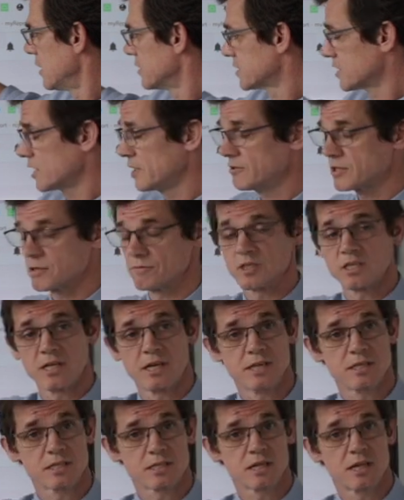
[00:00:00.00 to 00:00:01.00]
a series of
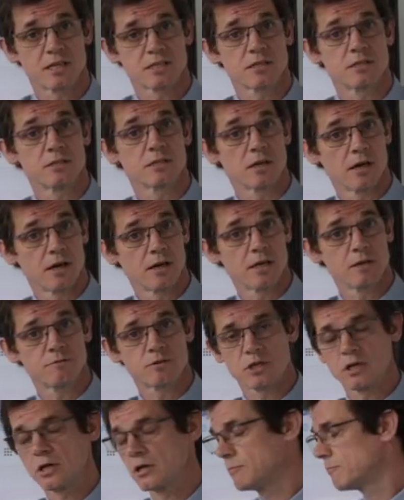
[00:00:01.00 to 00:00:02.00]
science lessons that I've
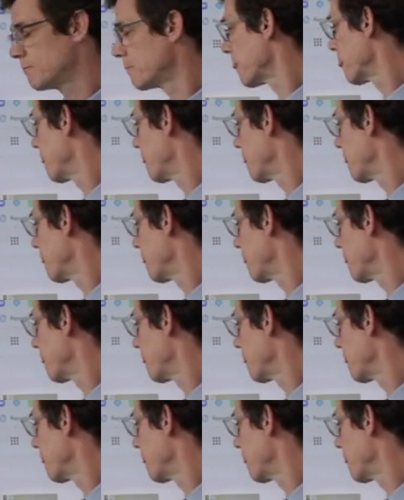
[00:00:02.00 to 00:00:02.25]
done.